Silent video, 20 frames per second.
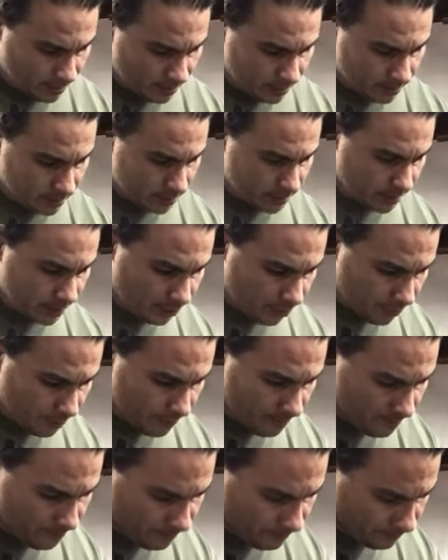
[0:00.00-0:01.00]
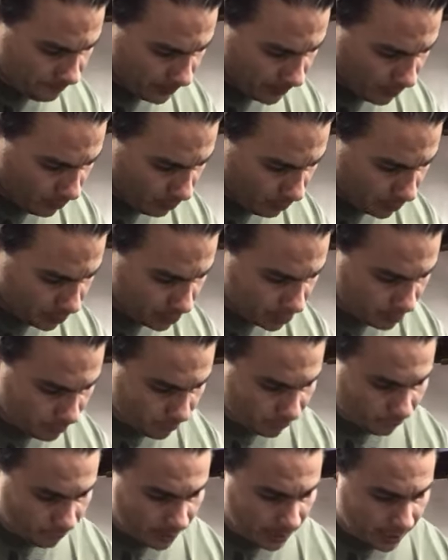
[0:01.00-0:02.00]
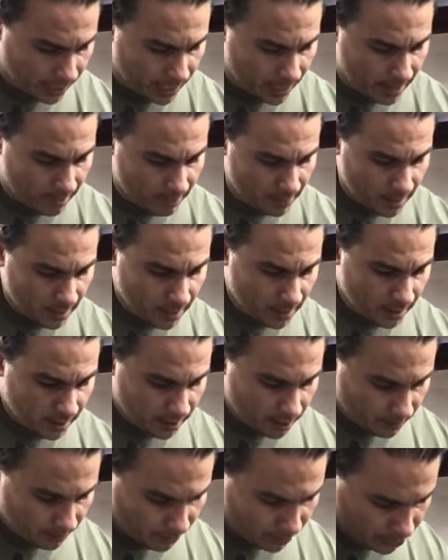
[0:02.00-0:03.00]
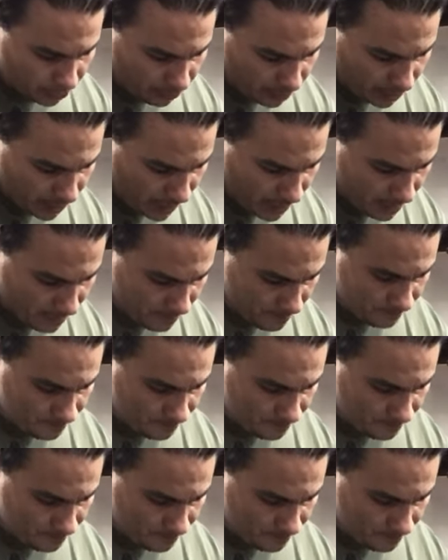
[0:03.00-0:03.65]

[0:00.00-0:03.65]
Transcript: Center, which is number 3 cap, number 2 cap,